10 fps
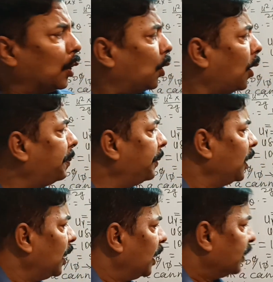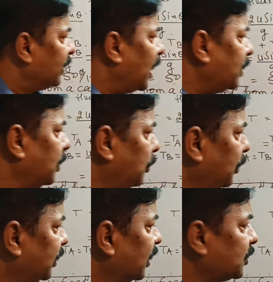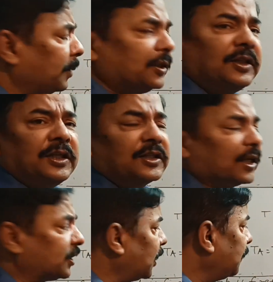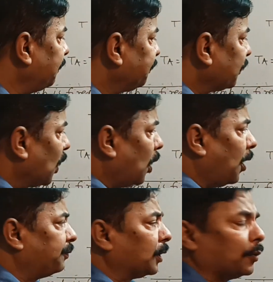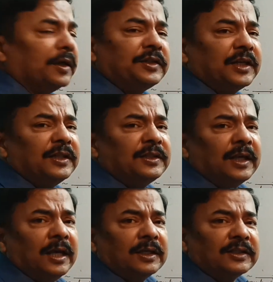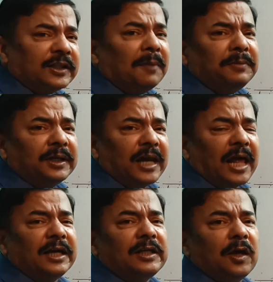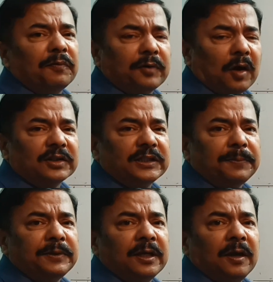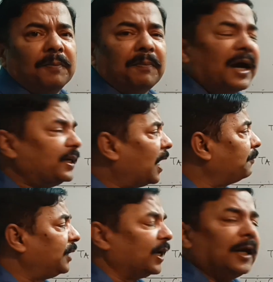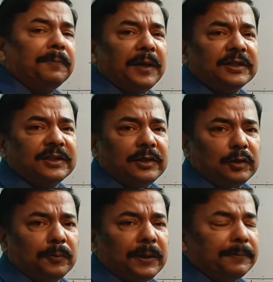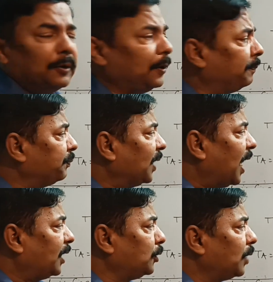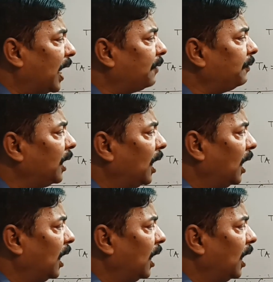Hope that with this much discussion of the questions, some clarity of concept might have taken place in you people, and you have